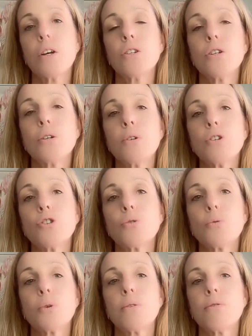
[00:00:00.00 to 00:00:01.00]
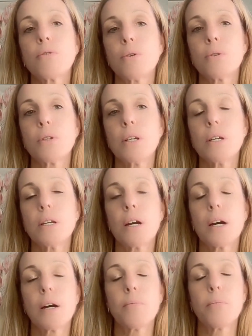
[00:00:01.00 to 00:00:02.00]
to ensure you've got the
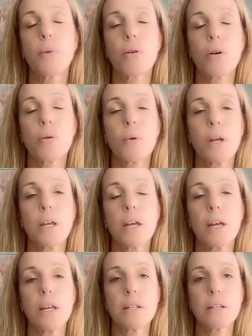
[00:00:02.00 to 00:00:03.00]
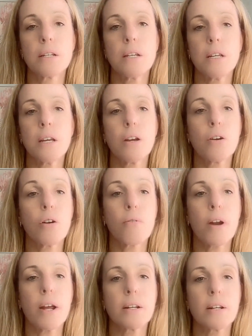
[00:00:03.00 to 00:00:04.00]
borrowing entity
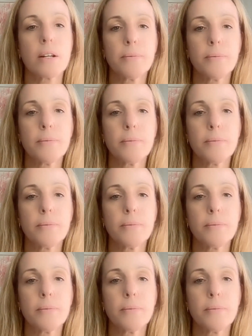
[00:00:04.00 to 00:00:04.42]
correct.